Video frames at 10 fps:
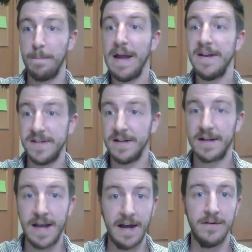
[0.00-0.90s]
painting the
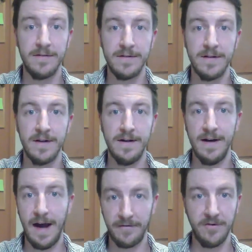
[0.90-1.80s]
candle
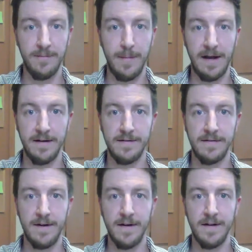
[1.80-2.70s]
after you made it,
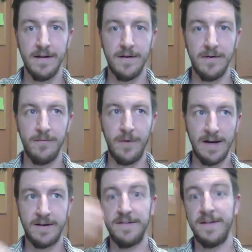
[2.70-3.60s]

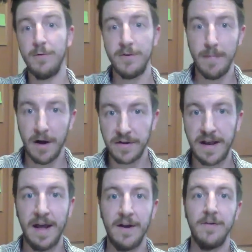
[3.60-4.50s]
right? Because then when you melt the
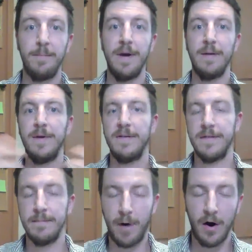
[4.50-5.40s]
candle, the pigment
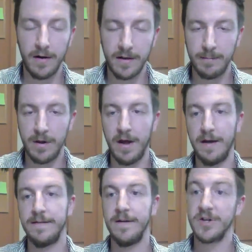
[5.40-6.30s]
isn't part of the
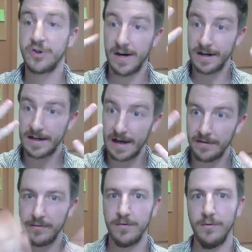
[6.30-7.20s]
blend. It's not trying to
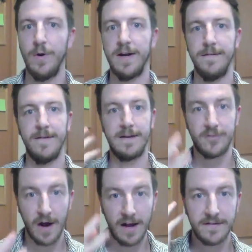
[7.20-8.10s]
get through the wick. If it
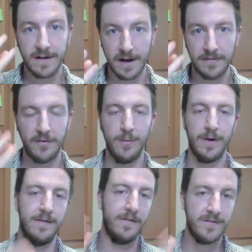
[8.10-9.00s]
tries to get through the
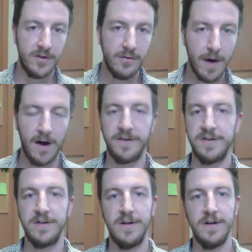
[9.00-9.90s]
wick, you have too
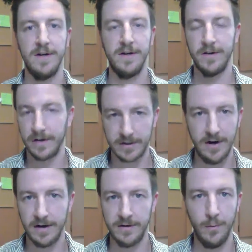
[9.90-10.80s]
much, you're going to
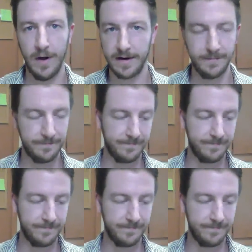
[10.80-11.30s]
clog the wick.